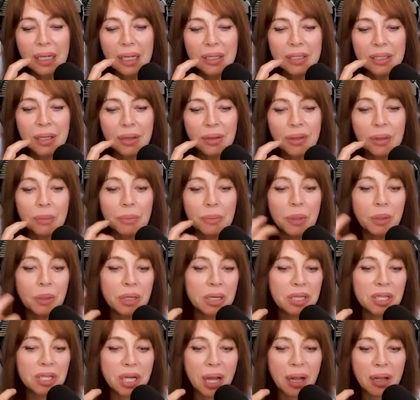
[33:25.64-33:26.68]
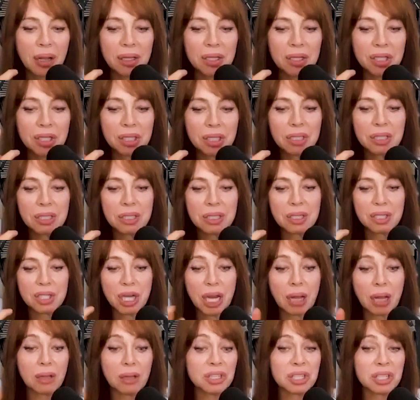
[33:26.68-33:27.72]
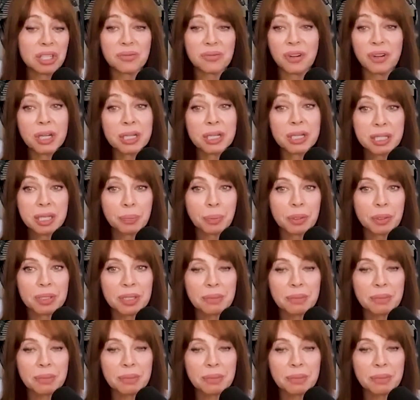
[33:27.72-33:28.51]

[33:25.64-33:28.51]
So the immunity challenge is very simple.